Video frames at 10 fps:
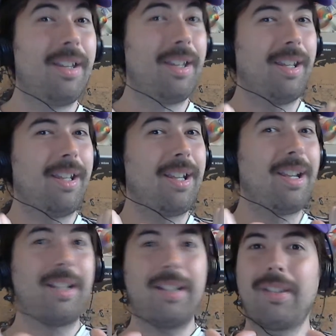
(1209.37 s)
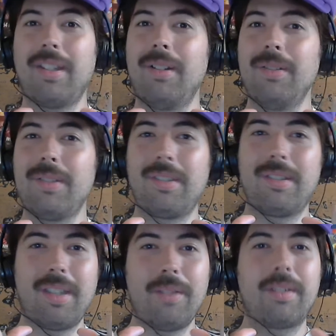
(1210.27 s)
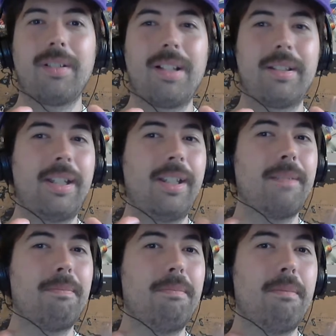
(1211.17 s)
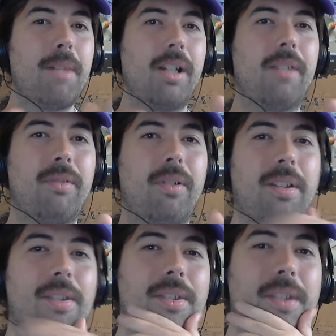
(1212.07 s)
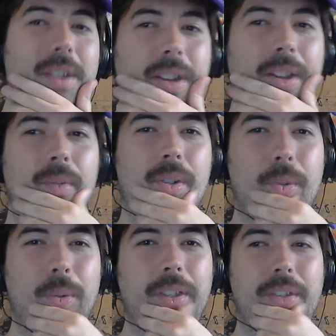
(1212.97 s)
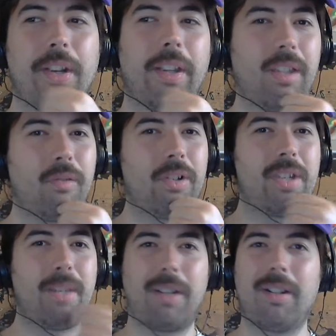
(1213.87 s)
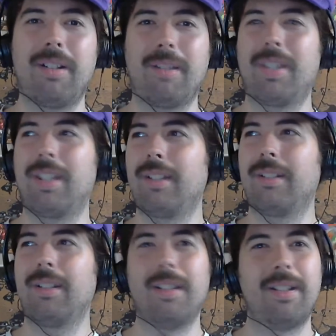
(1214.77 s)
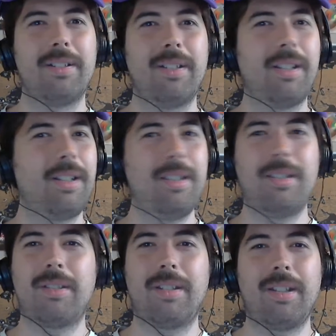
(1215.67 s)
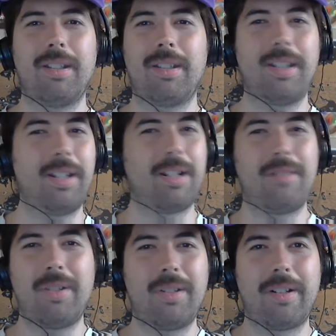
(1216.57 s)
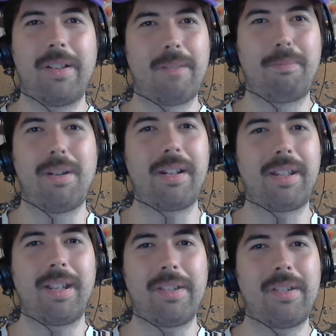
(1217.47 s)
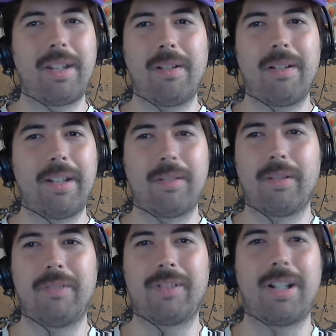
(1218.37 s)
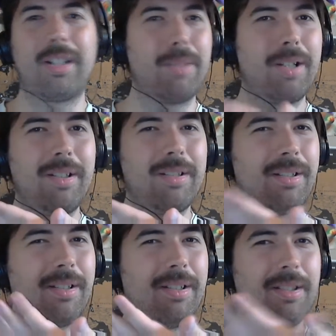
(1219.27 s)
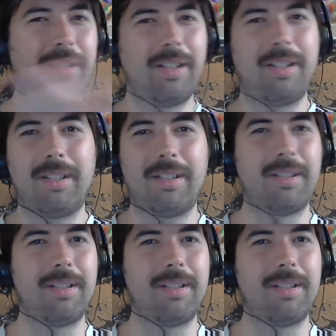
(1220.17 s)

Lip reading: and it sounds a lot like my voice, which was really startling. The first time I heard it, I'm thinking, did I get interviewed on another podcast and had already forgotten about it? Did